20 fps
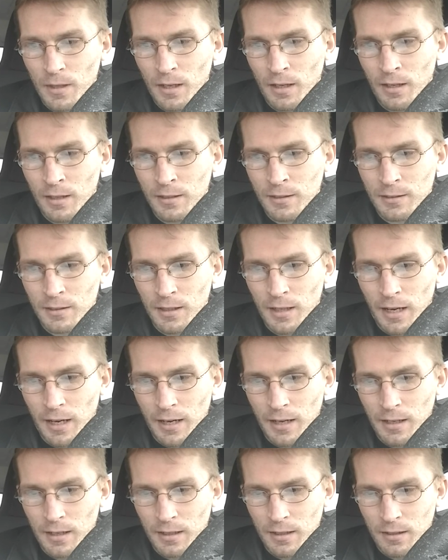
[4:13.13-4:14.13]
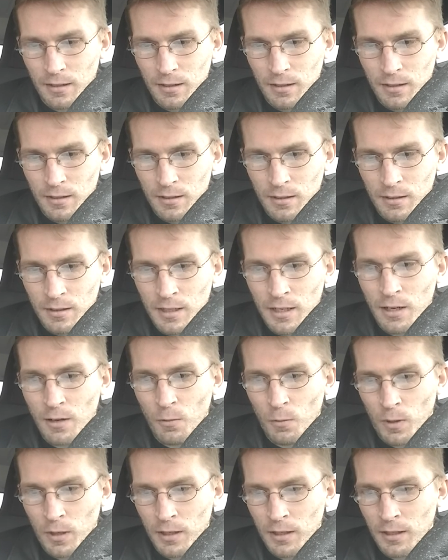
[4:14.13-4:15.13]
it is like.
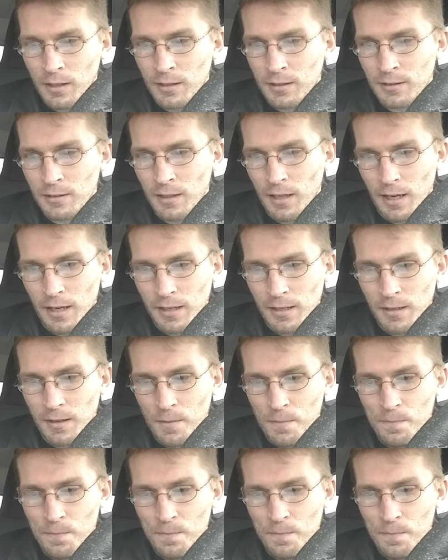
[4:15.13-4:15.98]
Hear what it is like.